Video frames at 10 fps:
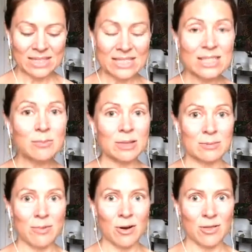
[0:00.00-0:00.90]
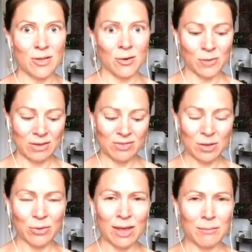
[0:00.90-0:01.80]
The discipline part, though, even
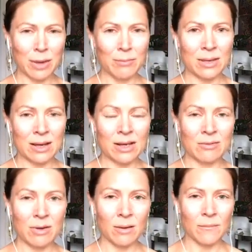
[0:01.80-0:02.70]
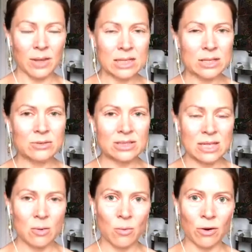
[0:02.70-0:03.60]
though that might be kind of an
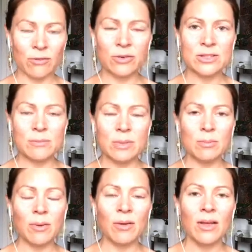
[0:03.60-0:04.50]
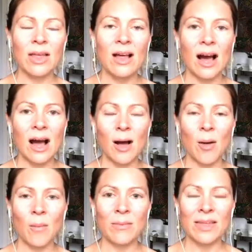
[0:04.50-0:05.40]
interesting word for some people,
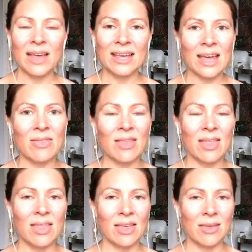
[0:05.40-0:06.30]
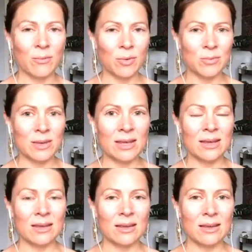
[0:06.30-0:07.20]
again, it would
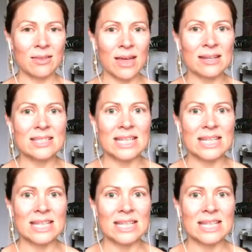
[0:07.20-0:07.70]
be that